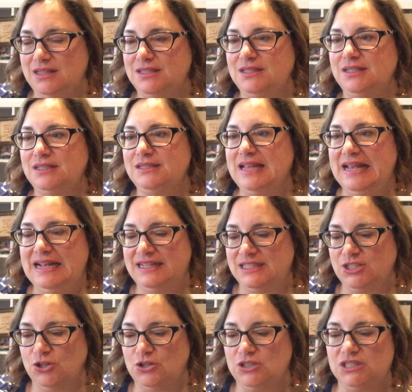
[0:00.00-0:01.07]
This is Ink
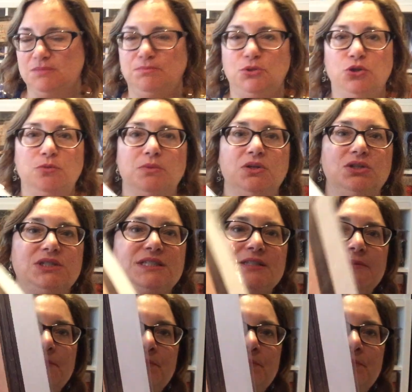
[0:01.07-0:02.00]
Circles Bloomers.